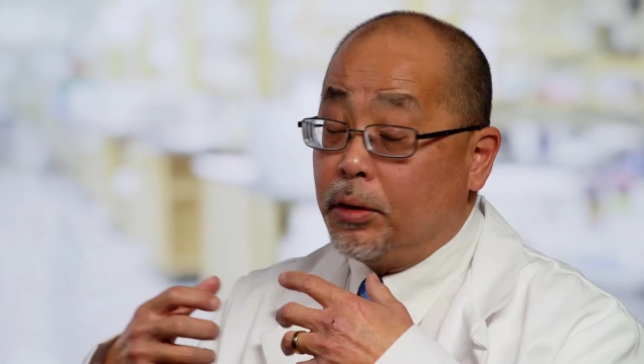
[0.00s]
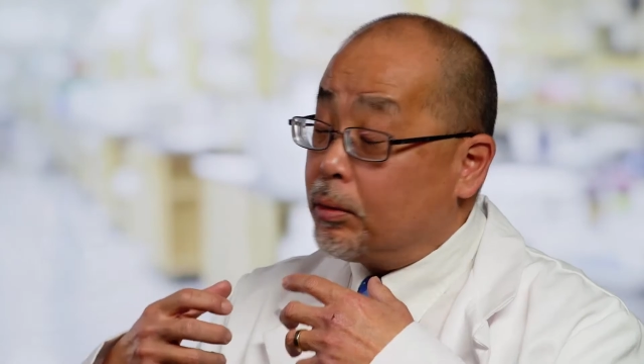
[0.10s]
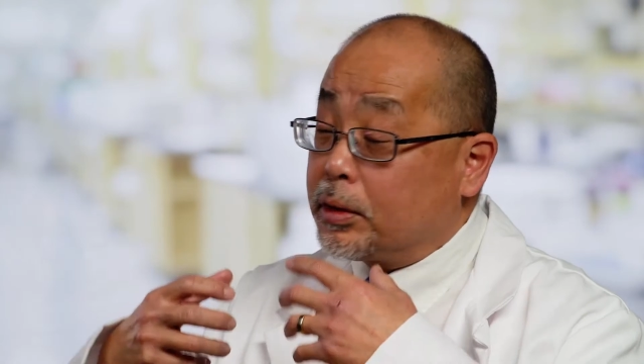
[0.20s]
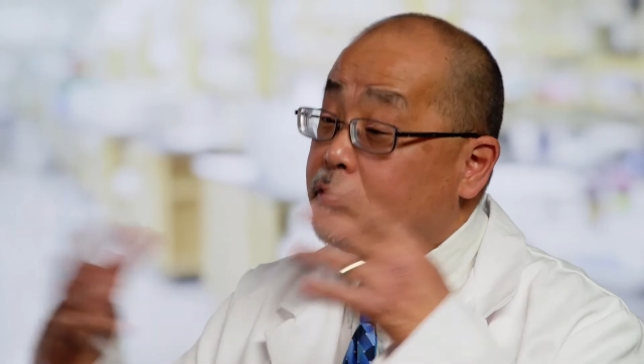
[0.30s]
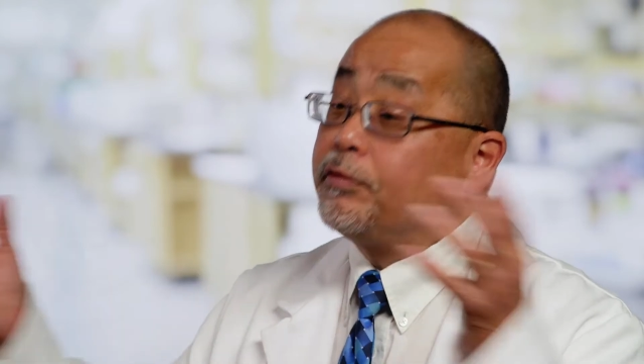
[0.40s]

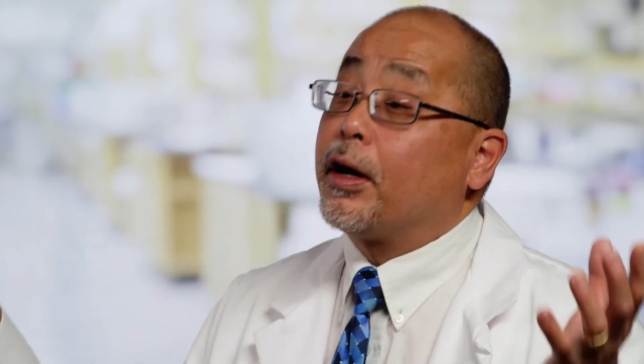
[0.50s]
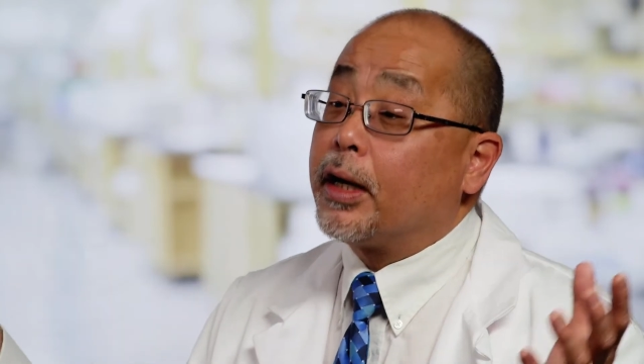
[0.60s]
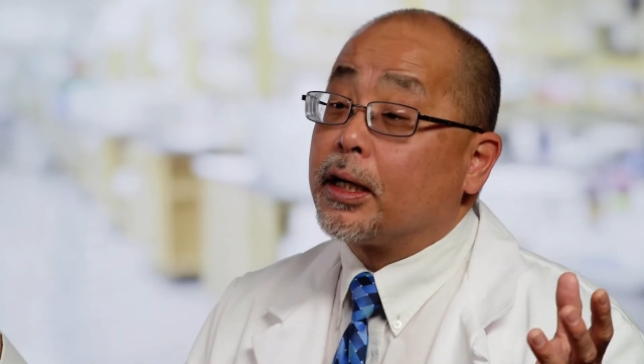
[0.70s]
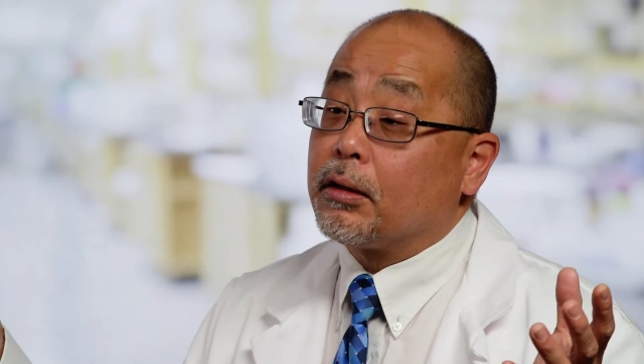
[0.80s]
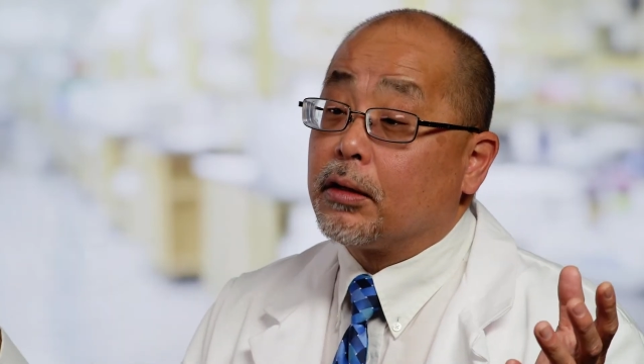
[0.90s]
you can
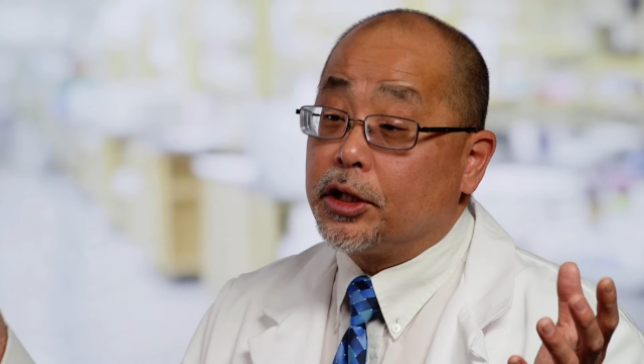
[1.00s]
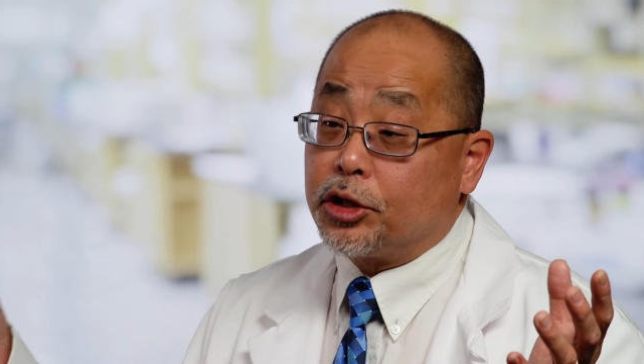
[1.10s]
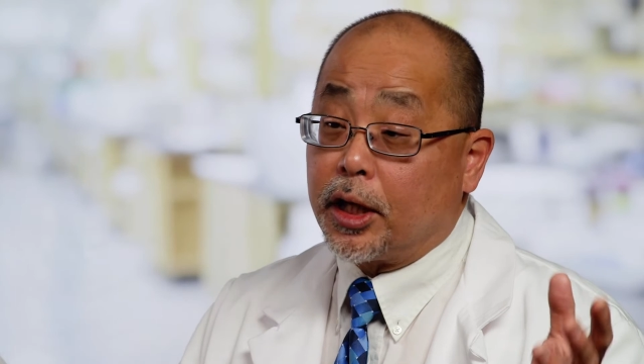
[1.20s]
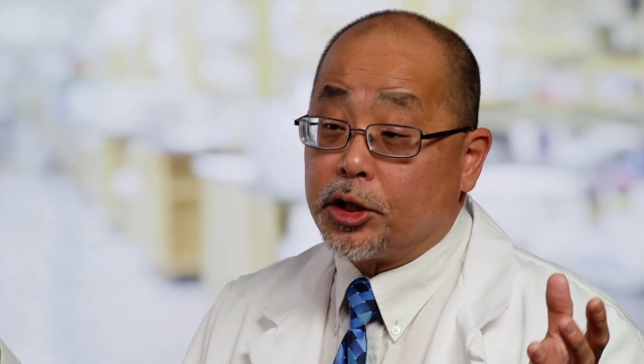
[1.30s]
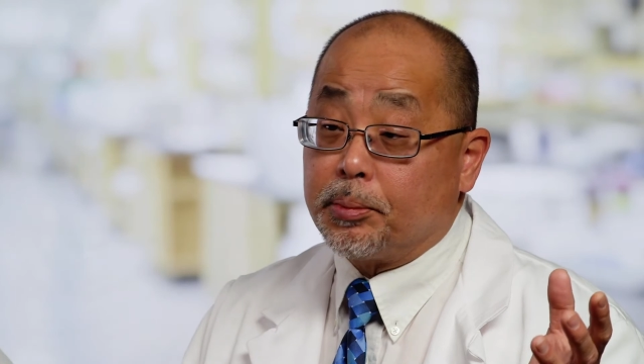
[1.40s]
very clearly
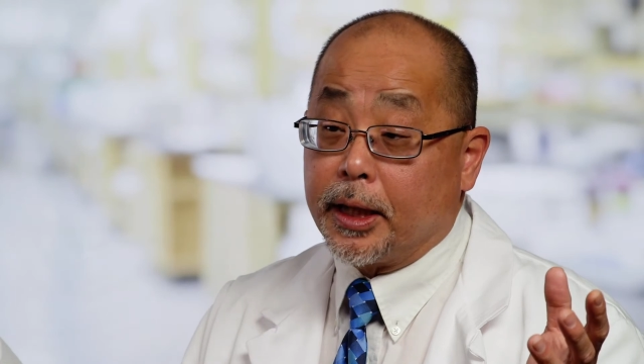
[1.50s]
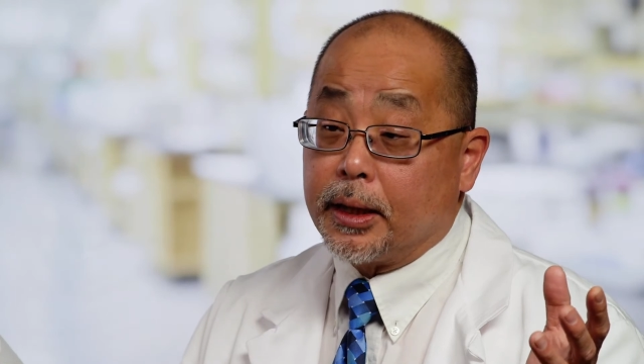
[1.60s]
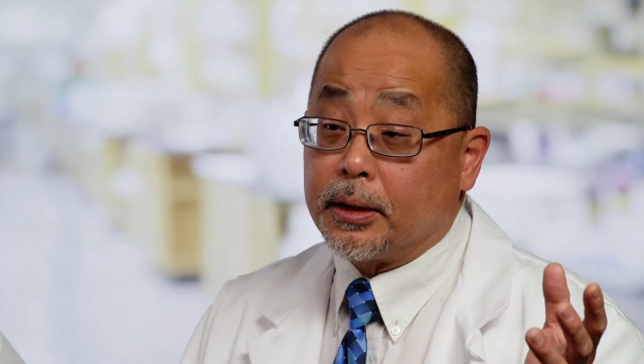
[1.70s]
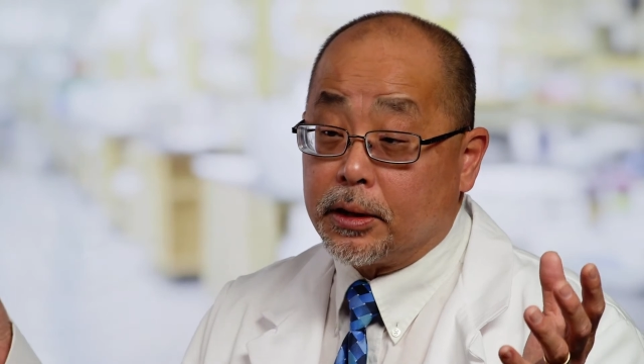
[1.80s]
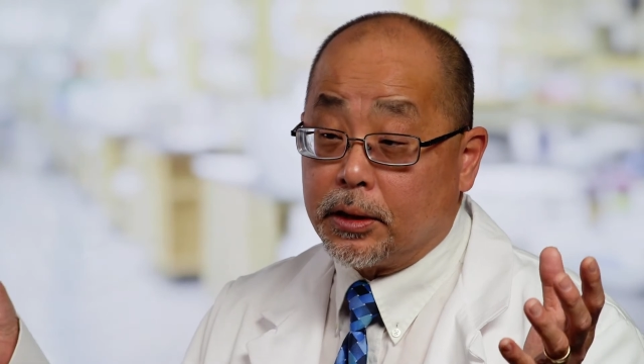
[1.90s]

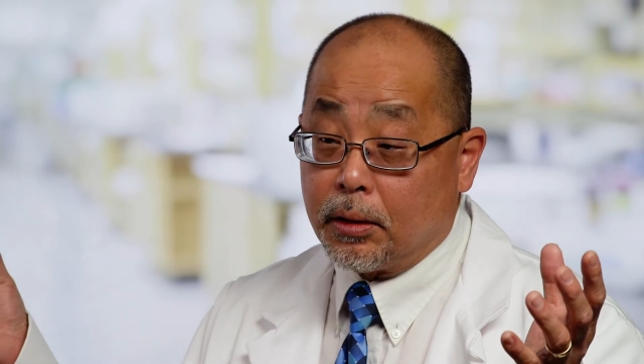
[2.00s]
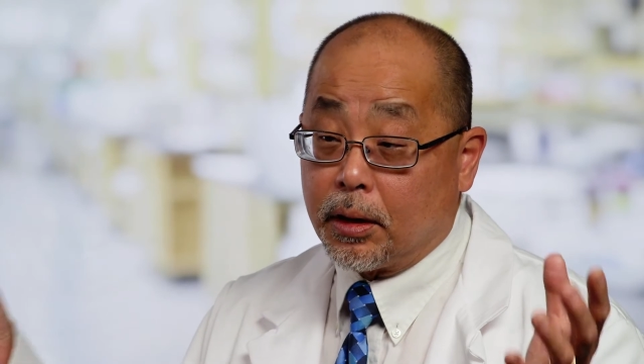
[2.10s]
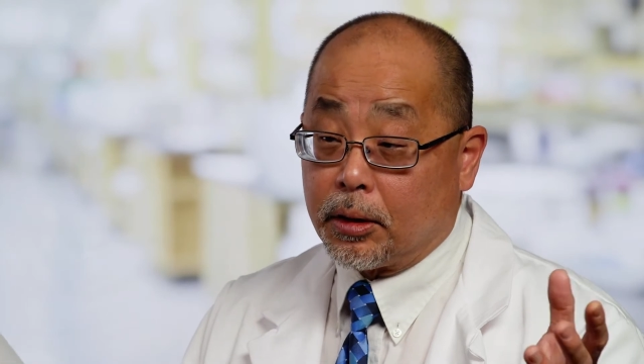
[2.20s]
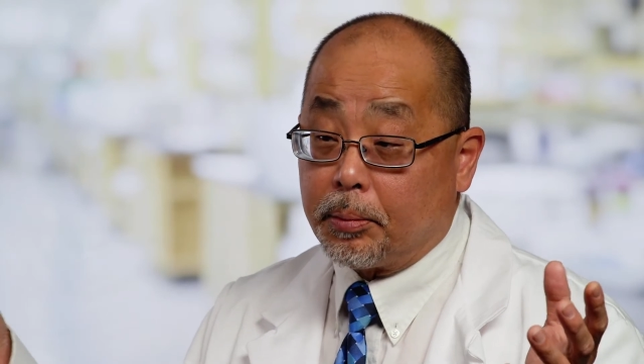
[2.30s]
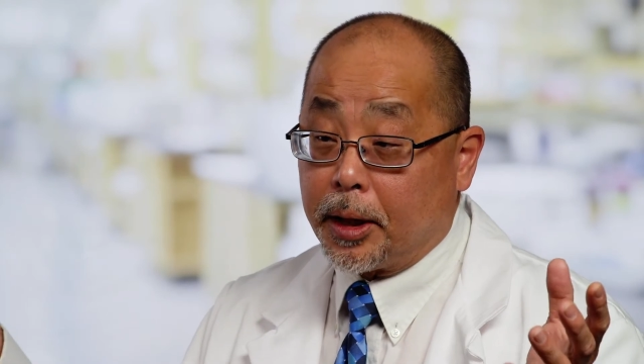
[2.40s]
transmit it to
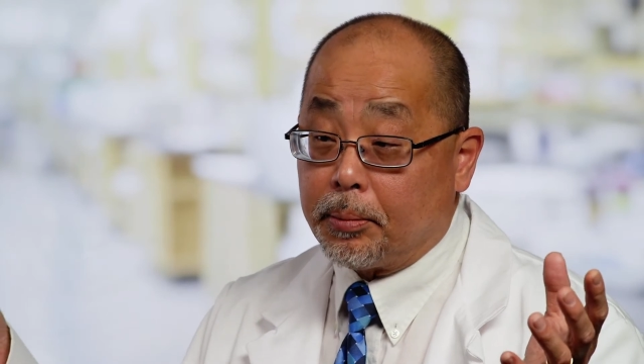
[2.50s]
other